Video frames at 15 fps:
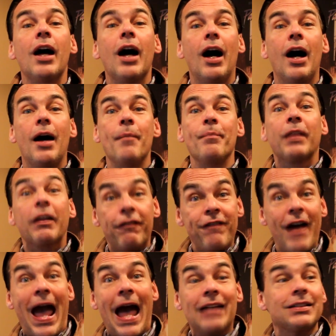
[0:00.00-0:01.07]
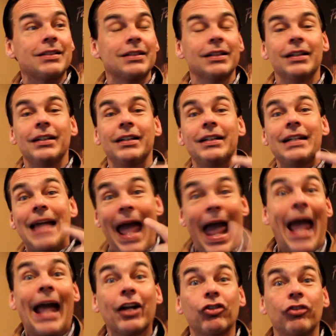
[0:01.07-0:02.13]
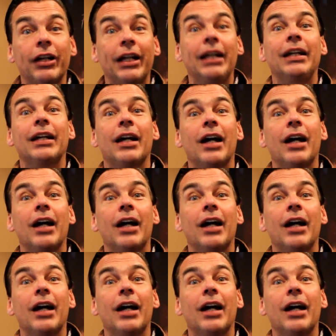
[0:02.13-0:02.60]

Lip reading: Fast, angry,